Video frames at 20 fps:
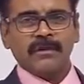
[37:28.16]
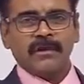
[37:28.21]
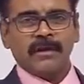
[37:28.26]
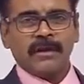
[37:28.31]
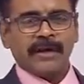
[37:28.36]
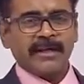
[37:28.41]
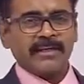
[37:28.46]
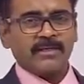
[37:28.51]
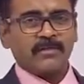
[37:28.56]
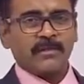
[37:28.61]

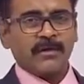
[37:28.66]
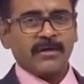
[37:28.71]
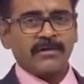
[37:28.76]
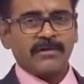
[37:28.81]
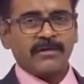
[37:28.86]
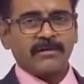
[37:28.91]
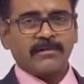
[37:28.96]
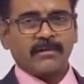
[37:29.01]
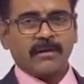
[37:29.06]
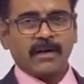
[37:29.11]
as part
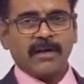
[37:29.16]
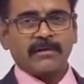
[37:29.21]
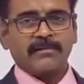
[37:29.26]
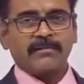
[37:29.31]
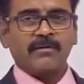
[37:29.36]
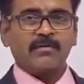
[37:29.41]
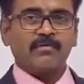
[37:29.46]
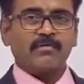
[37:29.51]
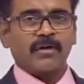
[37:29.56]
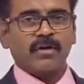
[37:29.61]
of
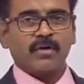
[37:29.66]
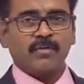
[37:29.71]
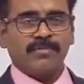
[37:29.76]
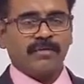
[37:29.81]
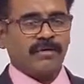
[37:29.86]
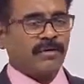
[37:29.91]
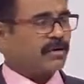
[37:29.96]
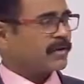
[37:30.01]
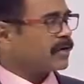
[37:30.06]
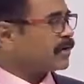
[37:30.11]
classroom
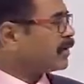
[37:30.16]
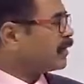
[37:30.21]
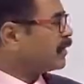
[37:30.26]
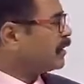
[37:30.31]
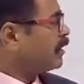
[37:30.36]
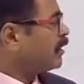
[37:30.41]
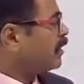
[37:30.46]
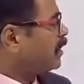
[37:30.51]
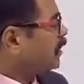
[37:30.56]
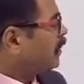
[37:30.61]
workbook,
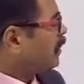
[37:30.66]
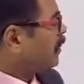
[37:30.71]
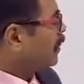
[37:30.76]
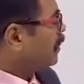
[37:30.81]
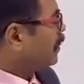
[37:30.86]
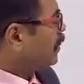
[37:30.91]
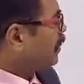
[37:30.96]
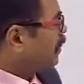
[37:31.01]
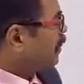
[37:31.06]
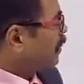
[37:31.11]

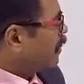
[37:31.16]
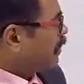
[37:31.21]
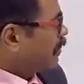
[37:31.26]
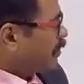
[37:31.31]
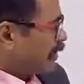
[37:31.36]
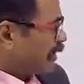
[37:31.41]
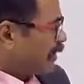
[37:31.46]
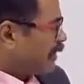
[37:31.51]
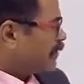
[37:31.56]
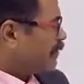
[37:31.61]

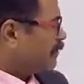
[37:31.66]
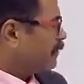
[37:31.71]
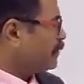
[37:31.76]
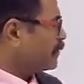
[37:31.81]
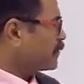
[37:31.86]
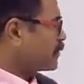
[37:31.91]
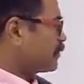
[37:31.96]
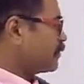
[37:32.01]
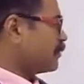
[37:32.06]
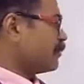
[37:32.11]
right?
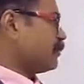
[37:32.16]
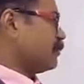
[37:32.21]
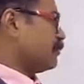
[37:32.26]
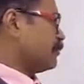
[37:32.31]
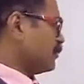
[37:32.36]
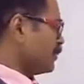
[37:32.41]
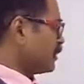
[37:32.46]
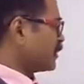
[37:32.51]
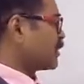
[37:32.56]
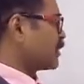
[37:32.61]
So
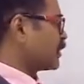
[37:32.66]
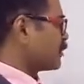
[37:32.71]
this is your